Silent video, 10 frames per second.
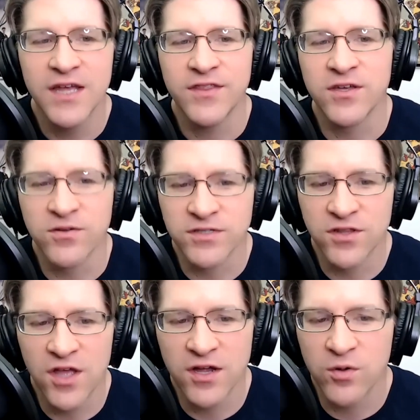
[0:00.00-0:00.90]
that goes
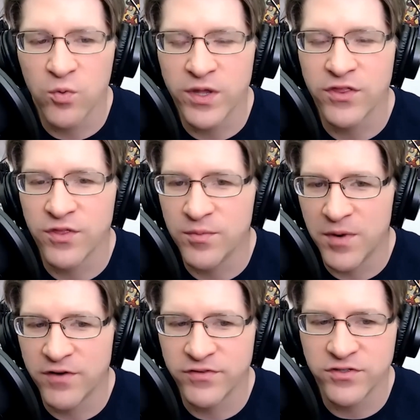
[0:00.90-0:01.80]
along with the
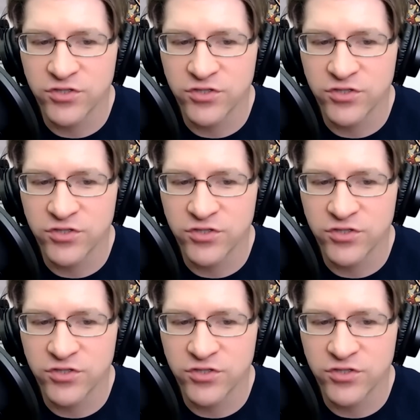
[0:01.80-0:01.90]
Marvel